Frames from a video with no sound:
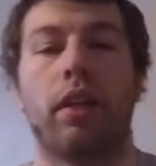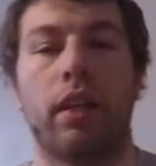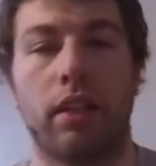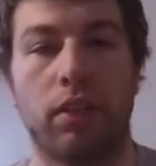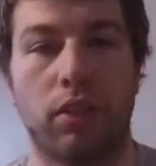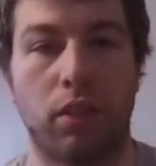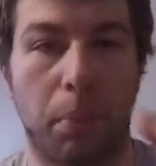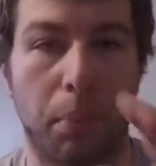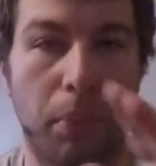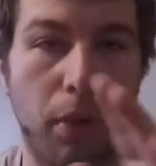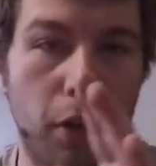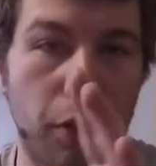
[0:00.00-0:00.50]

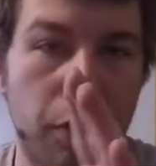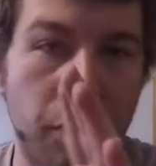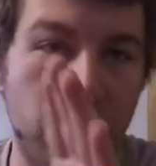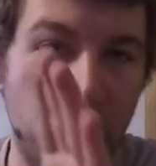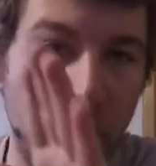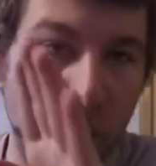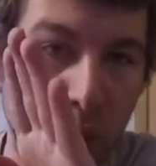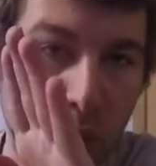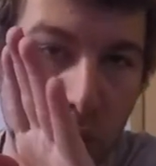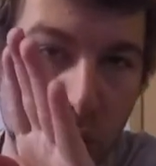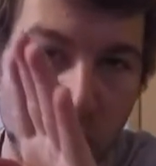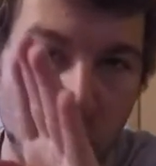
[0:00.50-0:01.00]
It's a
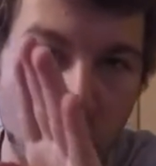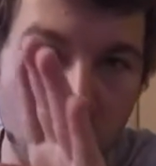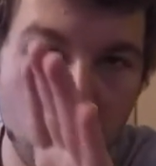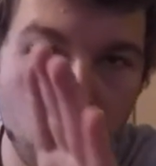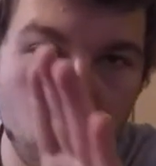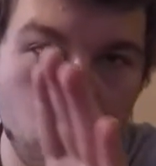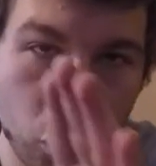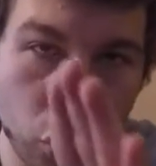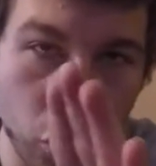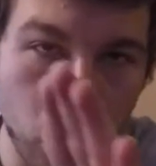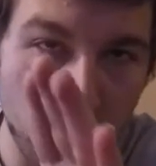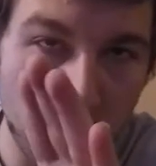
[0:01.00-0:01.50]
perfect
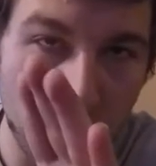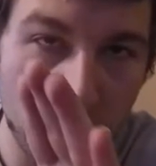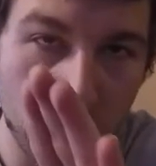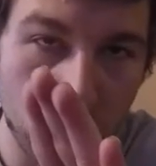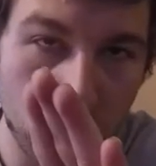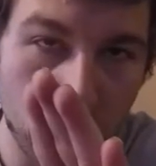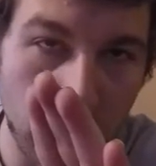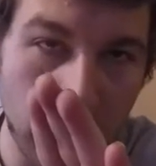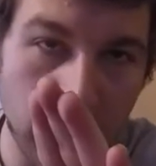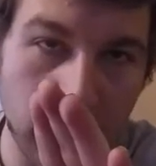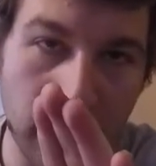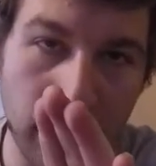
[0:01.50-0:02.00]
shh
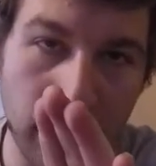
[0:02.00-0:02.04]
and